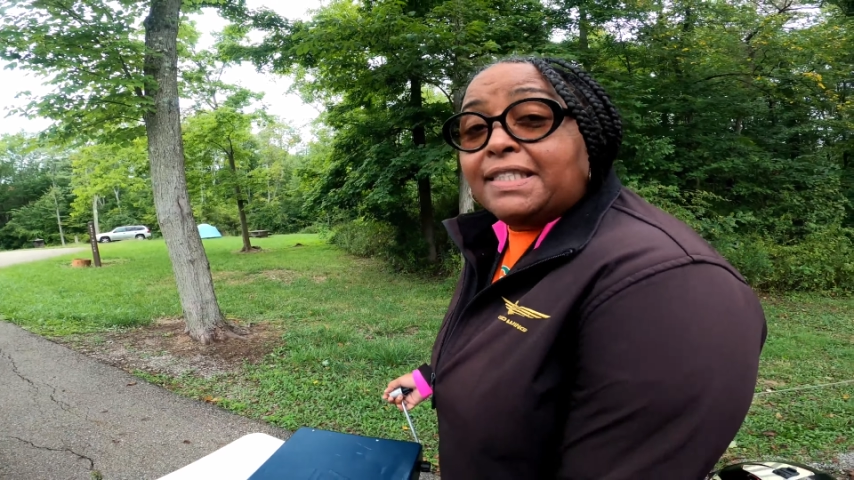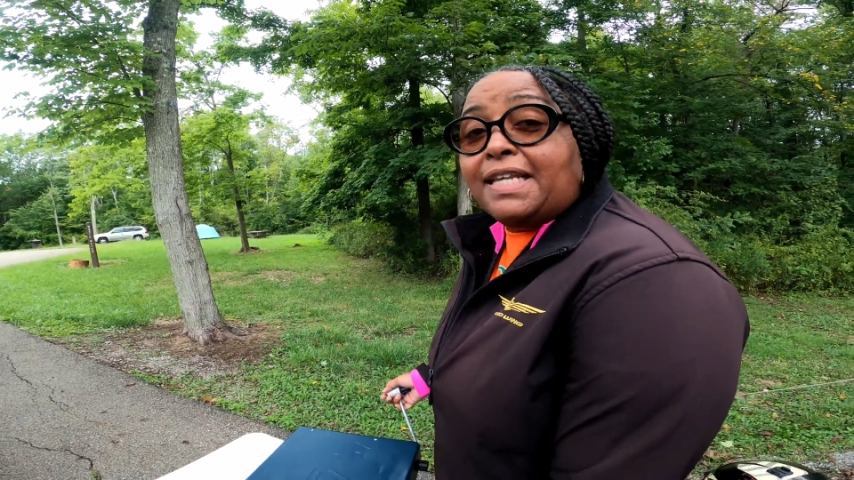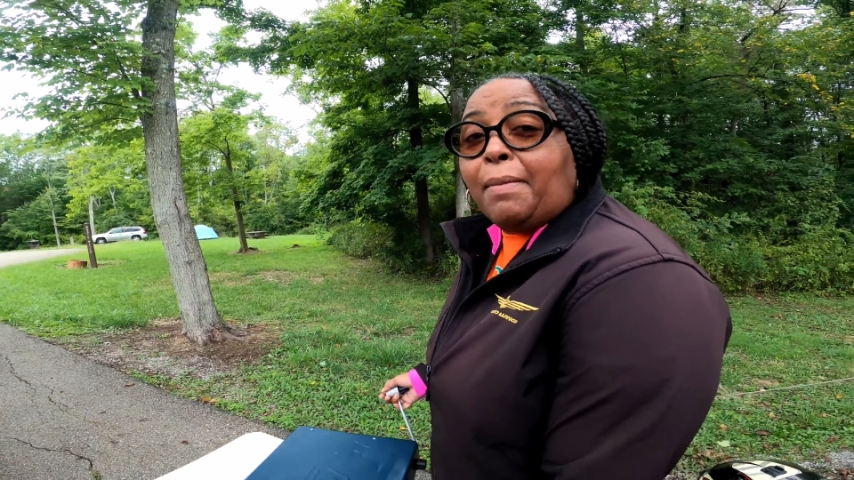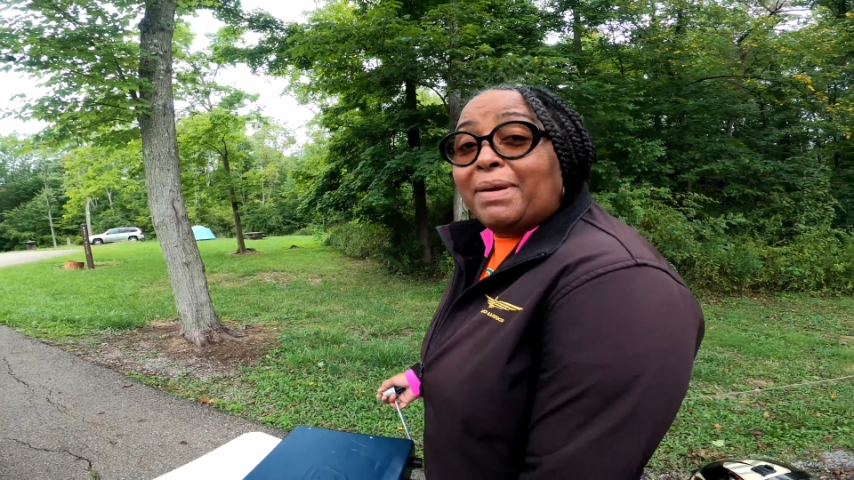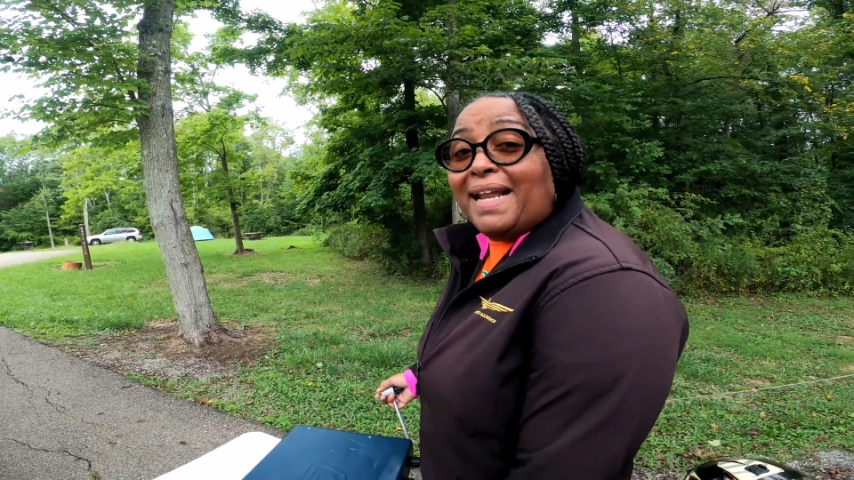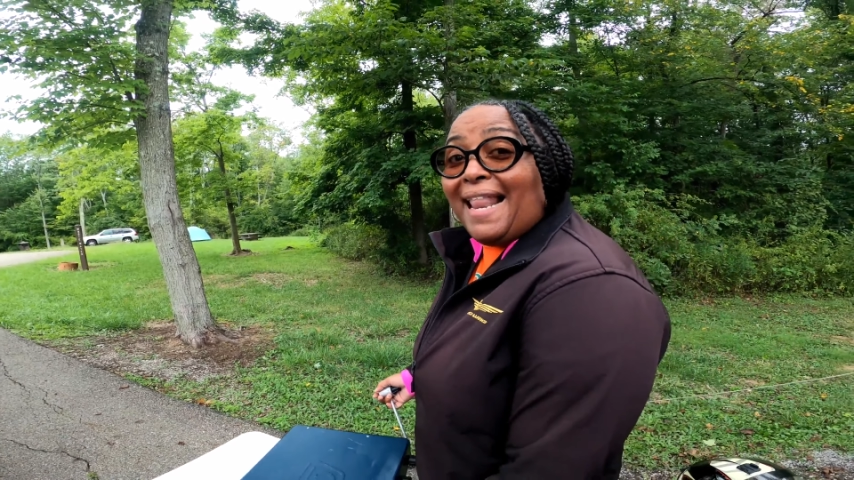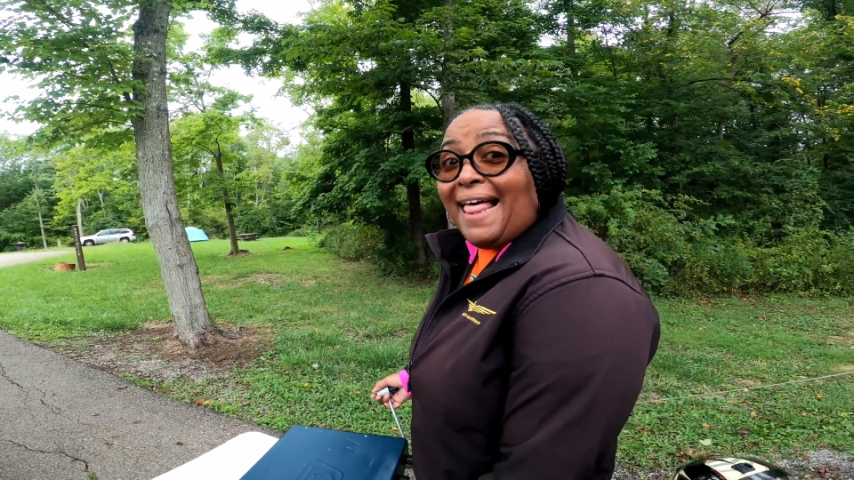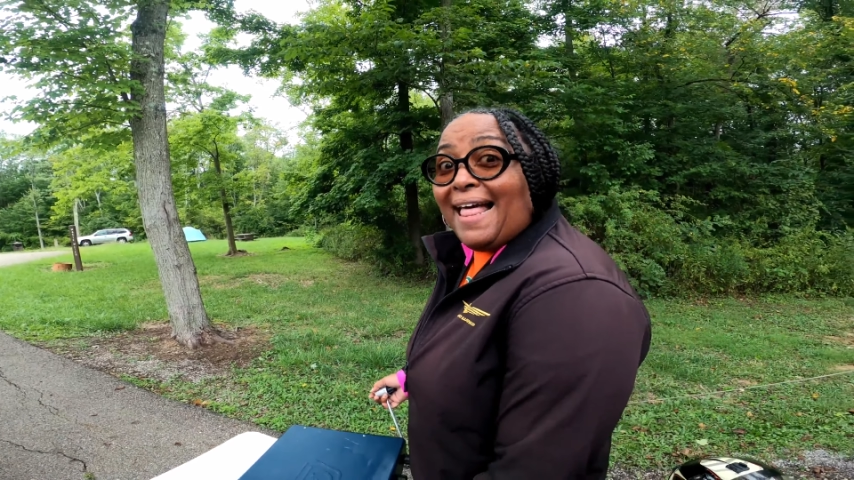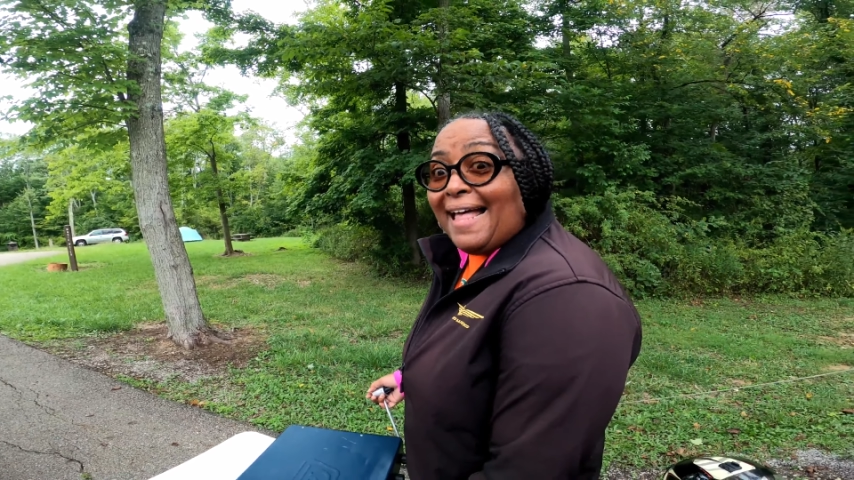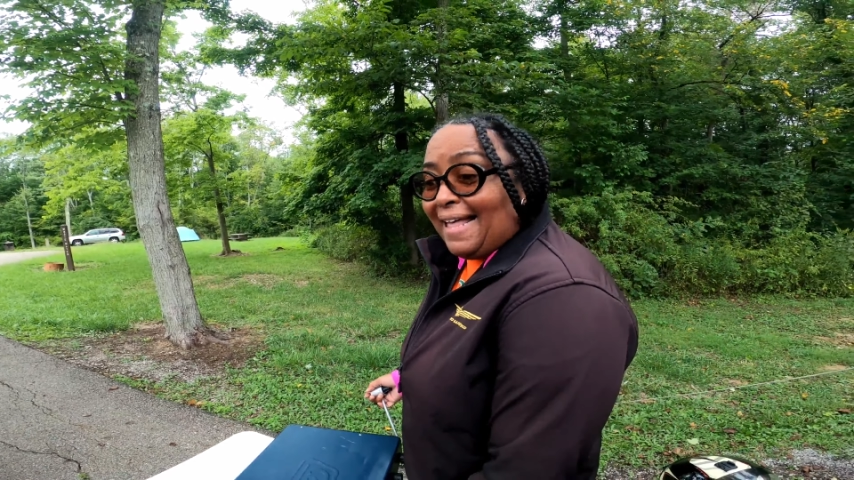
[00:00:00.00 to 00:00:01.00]
top of the
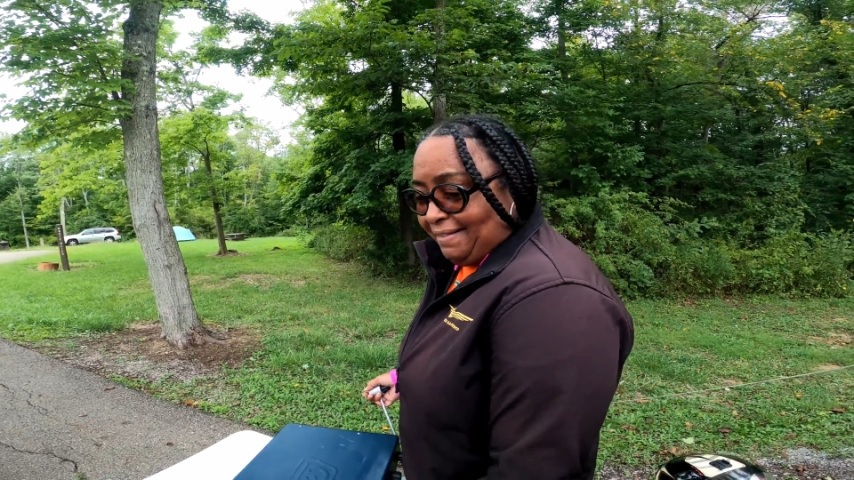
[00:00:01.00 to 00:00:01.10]
line.